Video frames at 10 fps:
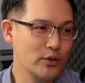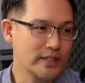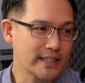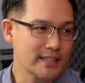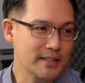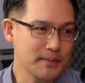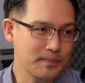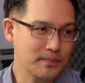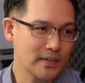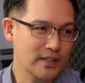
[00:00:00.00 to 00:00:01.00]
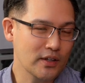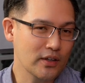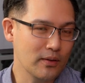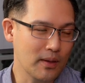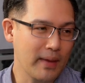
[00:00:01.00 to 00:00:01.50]
dentists. So
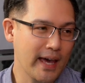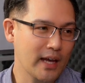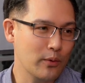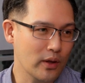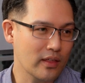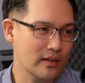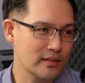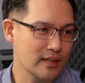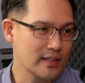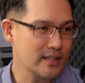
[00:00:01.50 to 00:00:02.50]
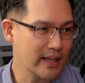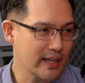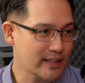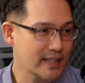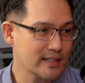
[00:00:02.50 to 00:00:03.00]
you're paired with a
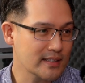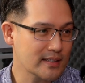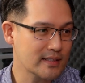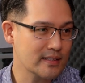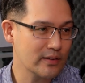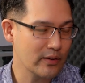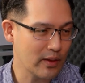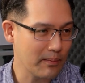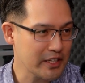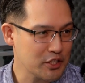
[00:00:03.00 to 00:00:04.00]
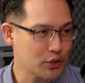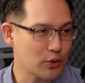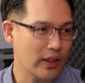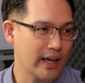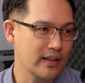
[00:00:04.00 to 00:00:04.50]
senior dentist. They make
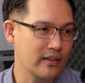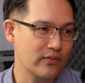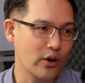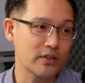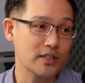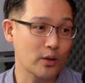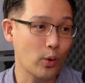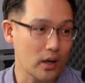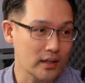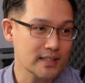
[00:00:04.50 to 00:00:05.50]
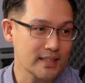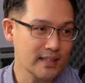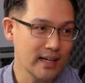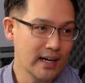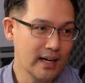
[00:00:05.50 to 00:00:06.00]
sure that you focus on
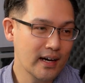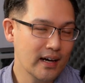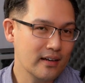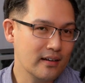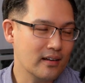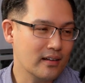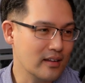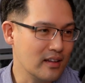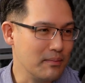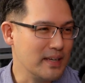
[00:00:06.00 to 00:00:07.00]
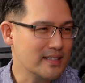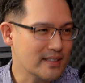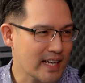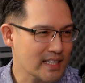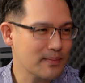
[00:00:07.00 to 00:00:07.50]
quality, not on the
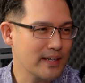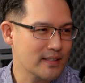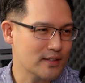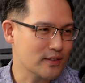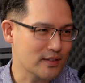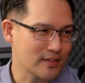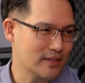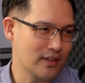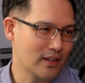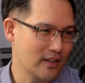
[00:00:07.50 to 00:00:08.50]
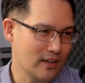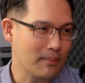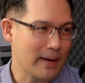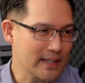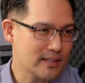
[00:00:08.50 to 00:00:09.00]
business aspects or on the
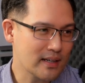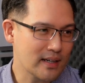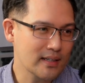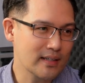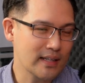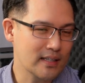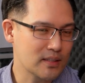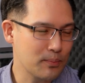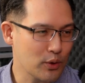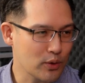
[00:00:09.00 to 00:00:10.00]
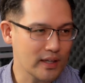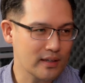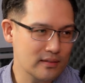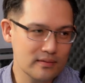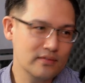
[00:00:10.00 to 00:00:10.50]
money side, and just purely
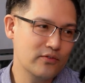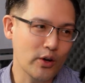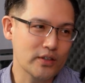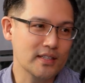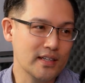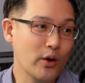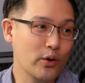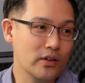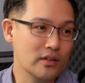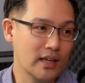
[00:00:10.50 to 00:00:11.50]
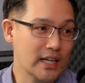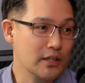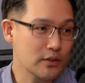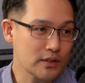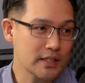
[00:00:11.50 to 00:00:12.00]
focus and hone your
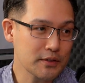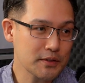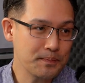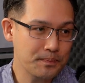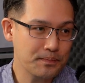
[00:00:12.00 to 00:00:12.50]
clinical skills